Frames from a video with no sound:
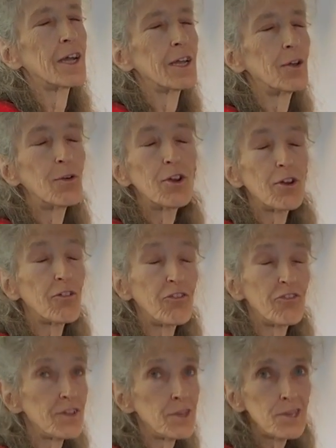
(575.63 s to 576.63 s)
daughter of
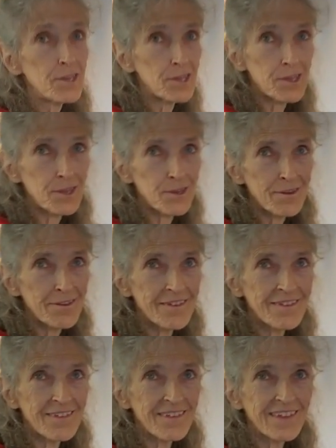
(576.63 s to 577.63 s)
physicist.
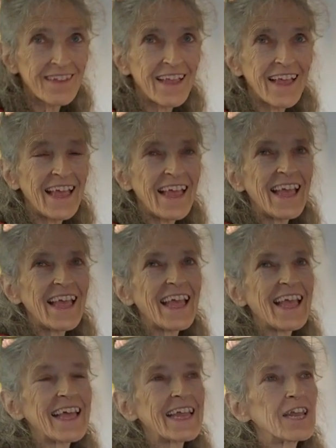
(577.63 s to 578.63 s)

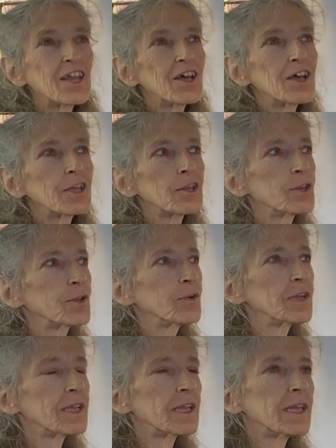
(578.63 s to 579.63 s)
And so
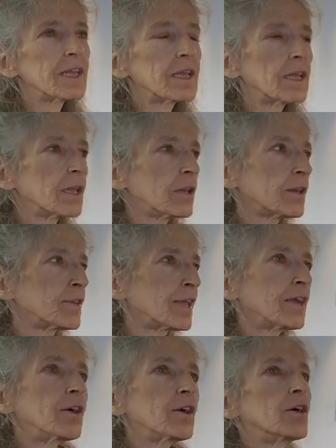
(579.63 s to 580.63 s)
it set
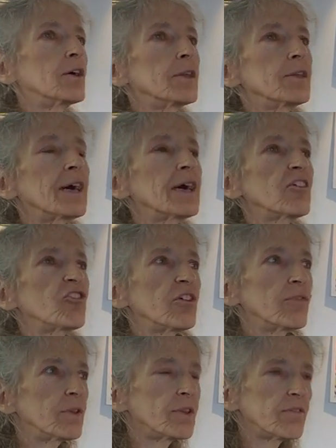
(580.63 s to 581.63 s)
her on that. She
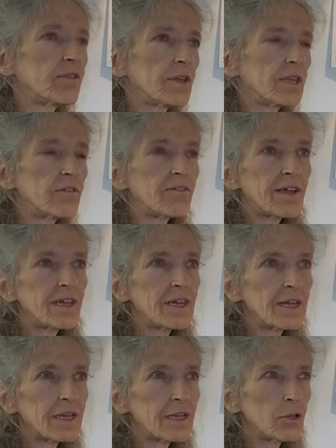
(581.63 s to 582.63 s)
was even invited
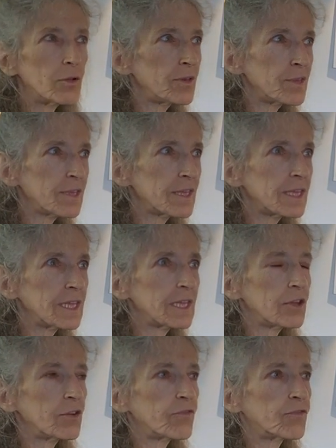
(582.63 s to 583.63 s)
at UCLA
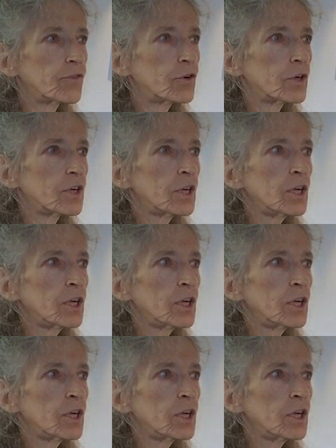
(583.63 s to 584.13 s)
for